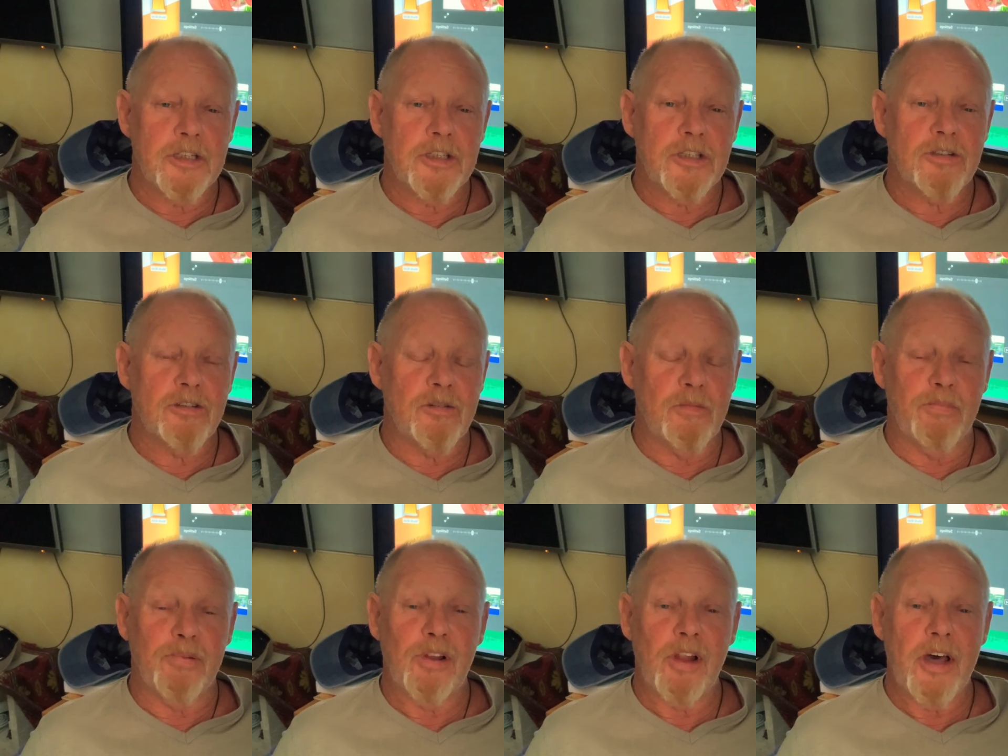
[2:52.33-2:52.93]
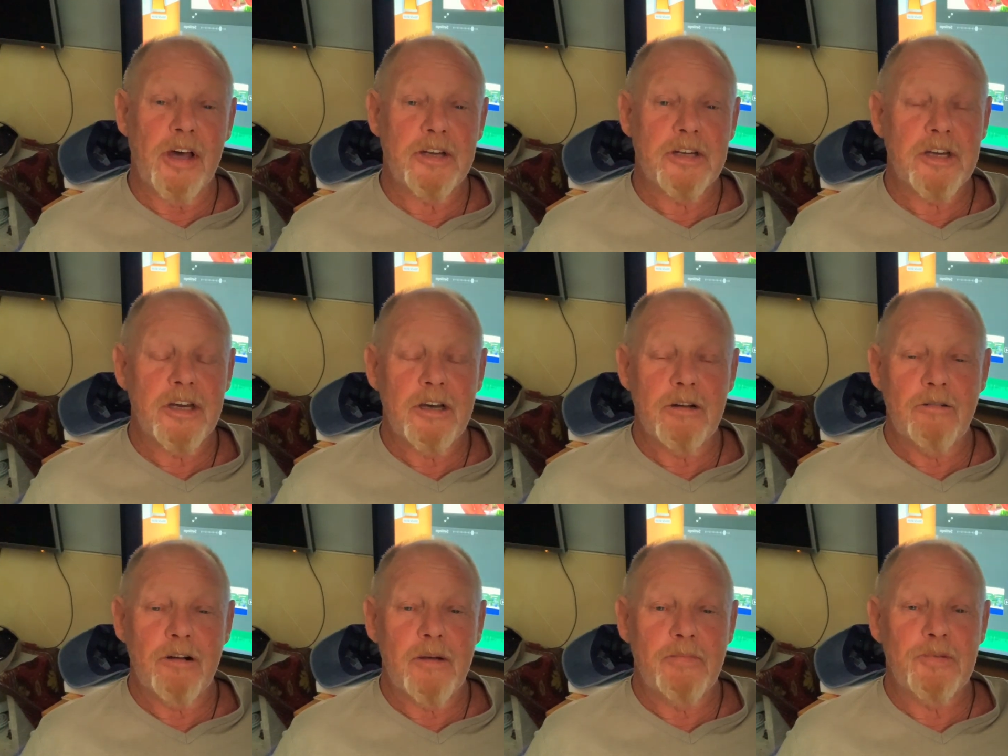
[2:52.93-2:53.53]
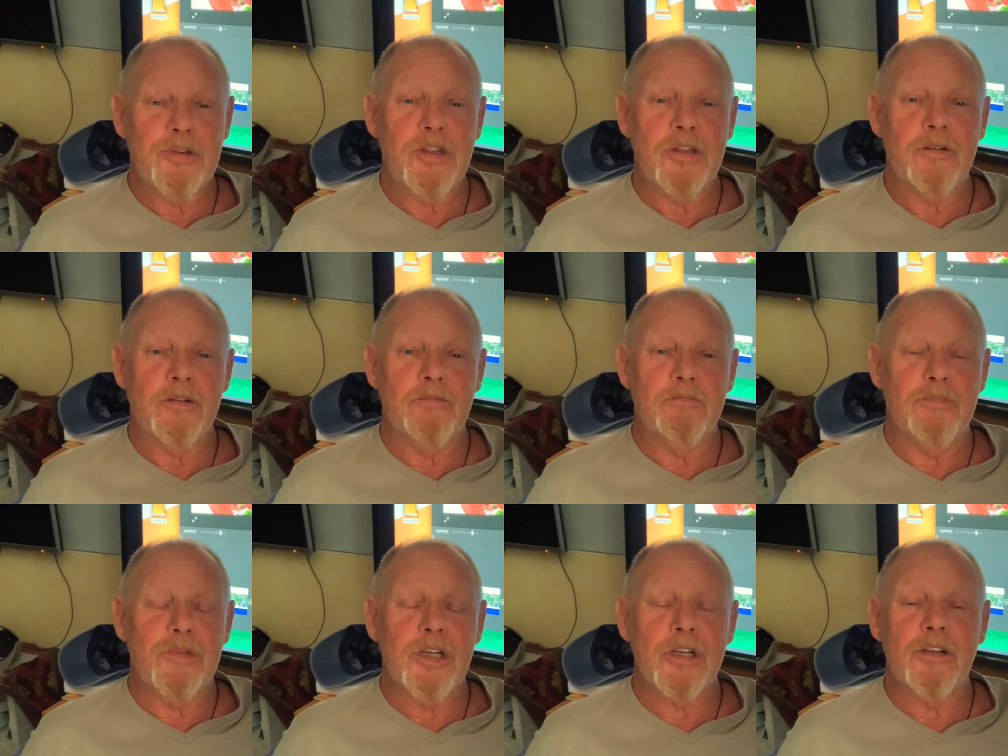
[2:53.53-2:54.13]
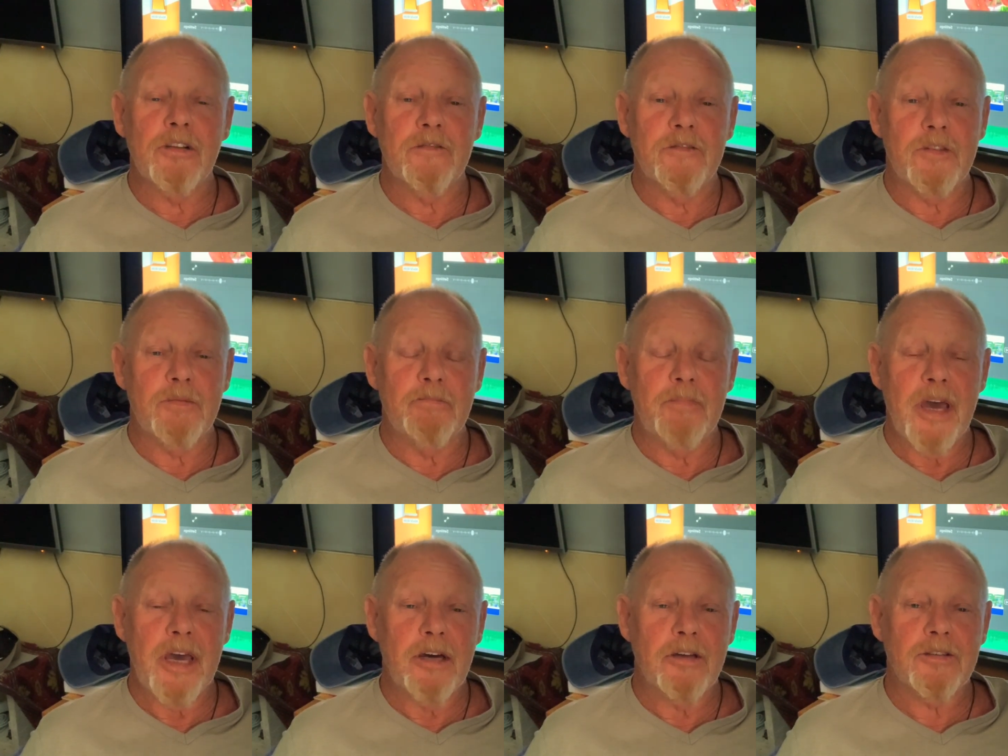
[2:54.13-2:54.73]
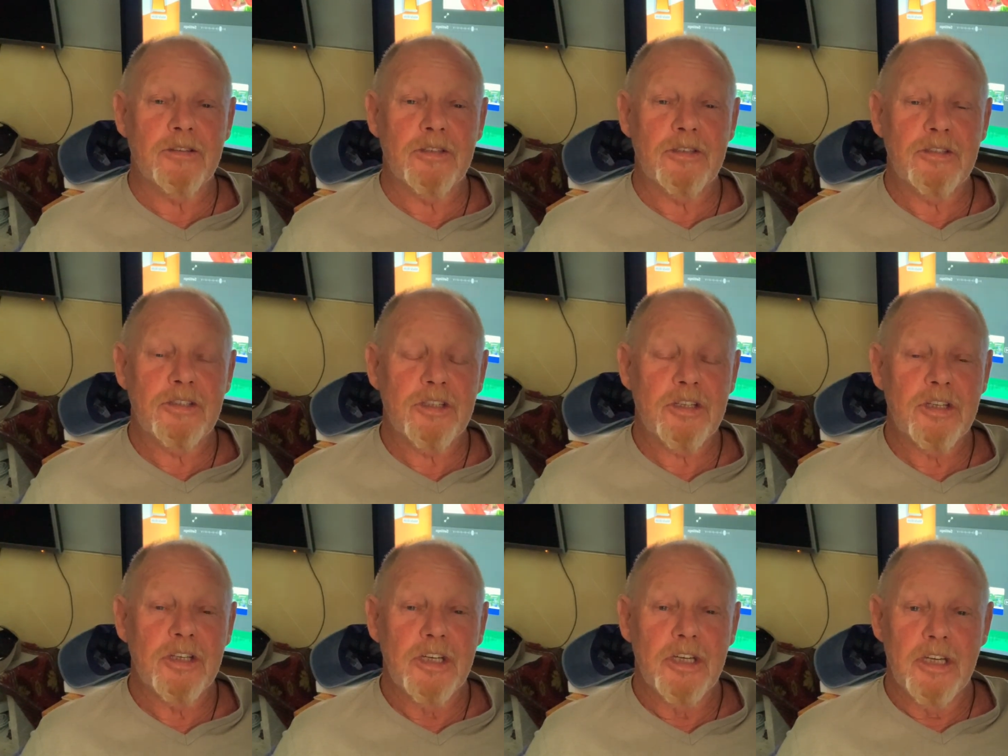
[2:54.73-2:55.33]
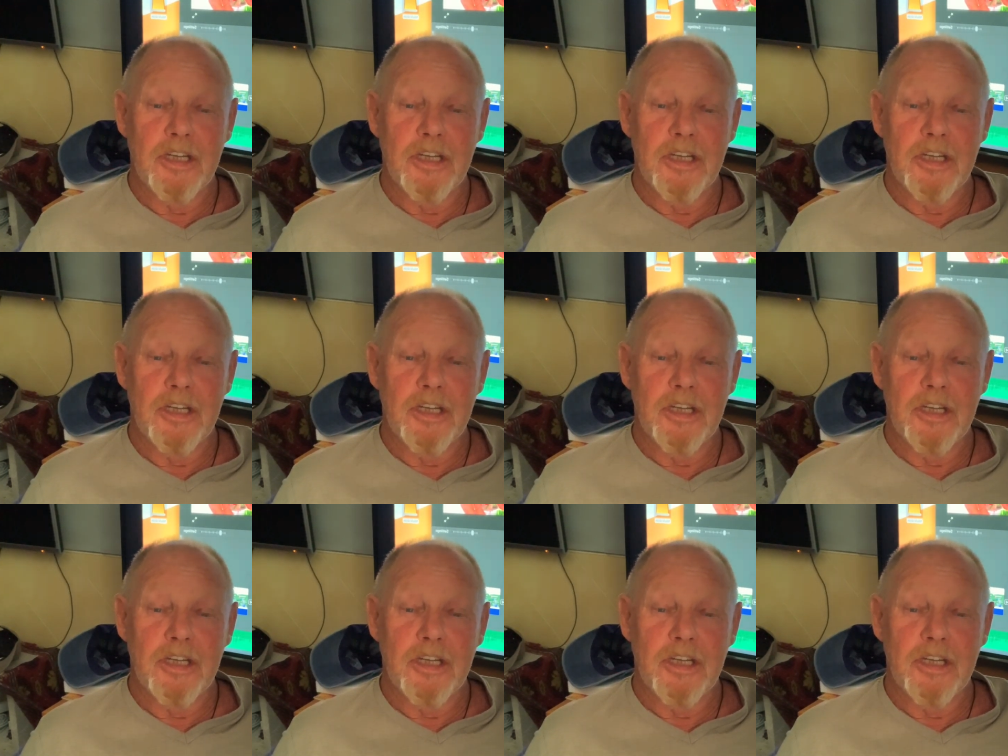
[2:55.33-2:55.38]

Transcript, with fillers: It's on a plateau up in the middle of the mountains.